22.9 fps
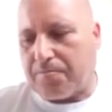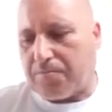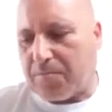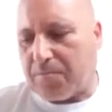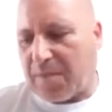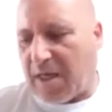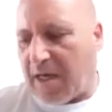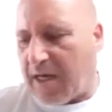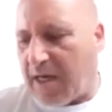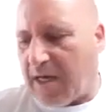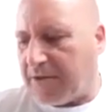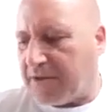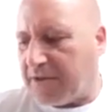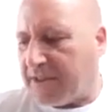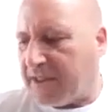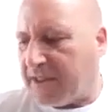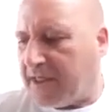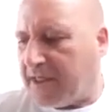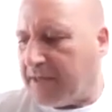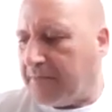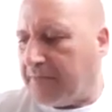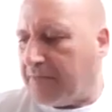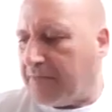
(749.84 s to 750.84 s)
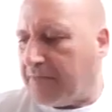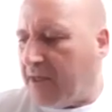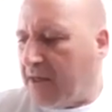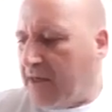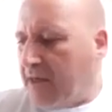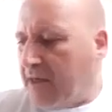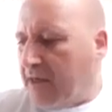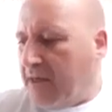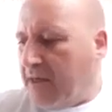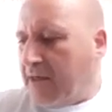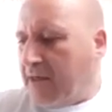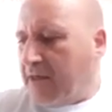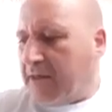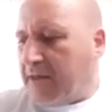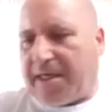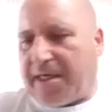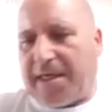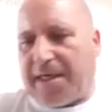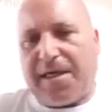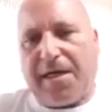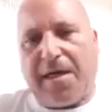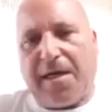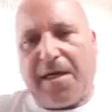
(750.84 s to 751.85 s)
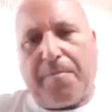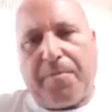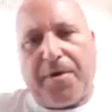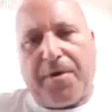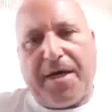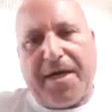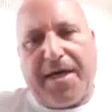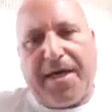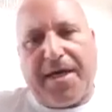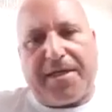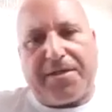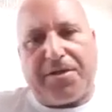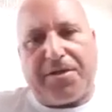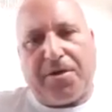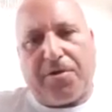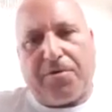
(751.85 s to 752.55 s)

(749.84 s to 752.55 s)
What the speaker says: how do you say, getting up ahead.